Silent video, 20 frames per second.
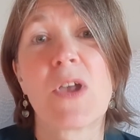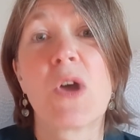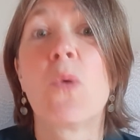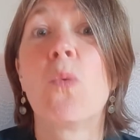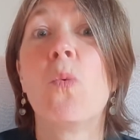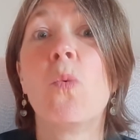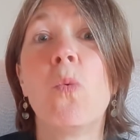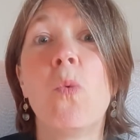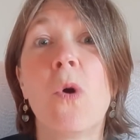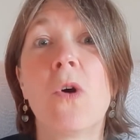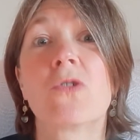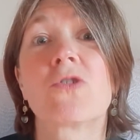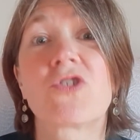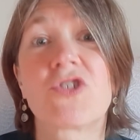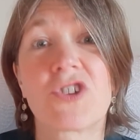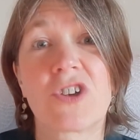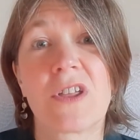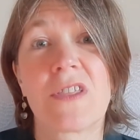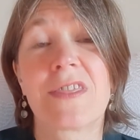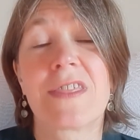
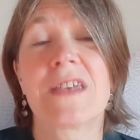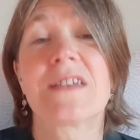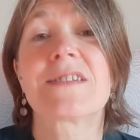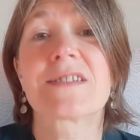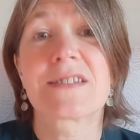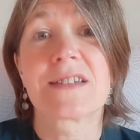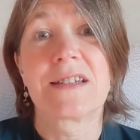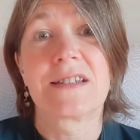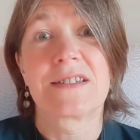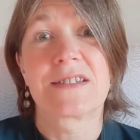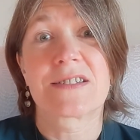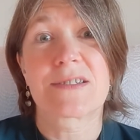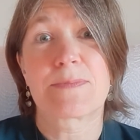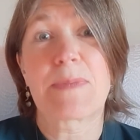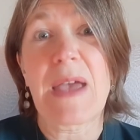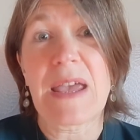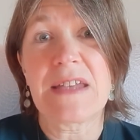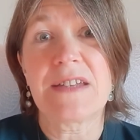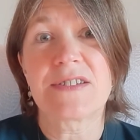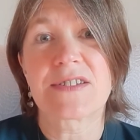Watch this
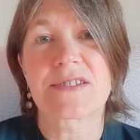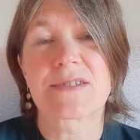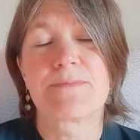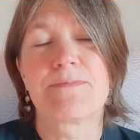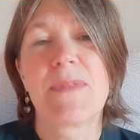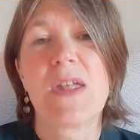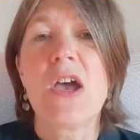space.